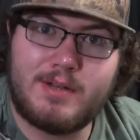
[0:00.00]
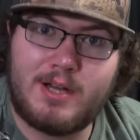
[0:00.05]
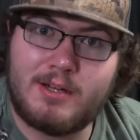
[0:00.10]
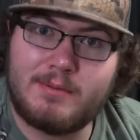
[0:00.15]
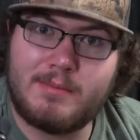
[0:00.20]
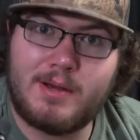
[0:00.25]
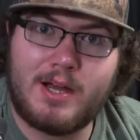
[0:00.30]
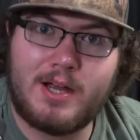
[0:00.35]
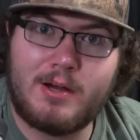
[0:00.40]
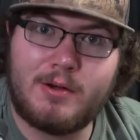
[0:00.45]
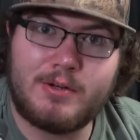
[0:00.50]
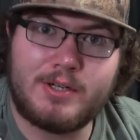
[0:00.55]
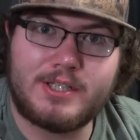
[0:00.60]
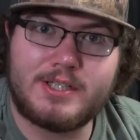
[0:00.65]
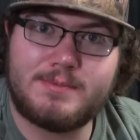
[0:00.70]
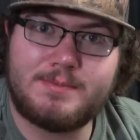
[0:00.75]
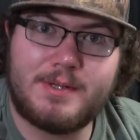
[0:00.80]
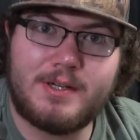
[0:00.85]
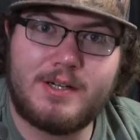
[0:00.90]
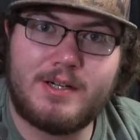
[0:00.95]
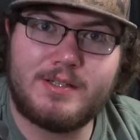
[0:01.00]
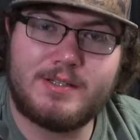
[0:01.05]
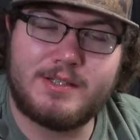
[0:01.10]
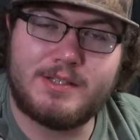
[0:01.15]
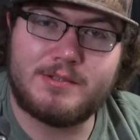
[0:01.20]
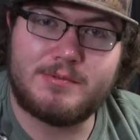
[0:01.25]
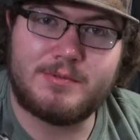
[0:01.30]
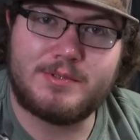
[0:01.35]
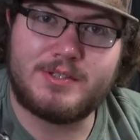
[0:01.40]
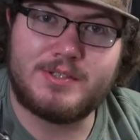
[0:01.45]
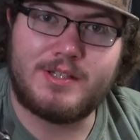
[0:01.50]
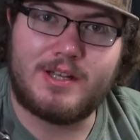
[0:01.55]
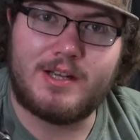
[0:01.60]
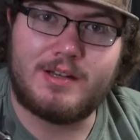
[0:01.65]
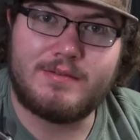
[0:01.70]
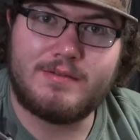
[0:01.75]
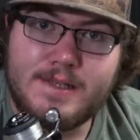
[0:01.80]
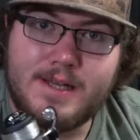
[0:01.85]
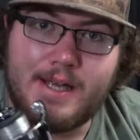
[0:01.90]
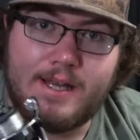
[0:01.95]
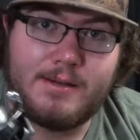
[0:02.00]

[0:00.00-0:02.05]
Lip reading: on my own experiences with stuff.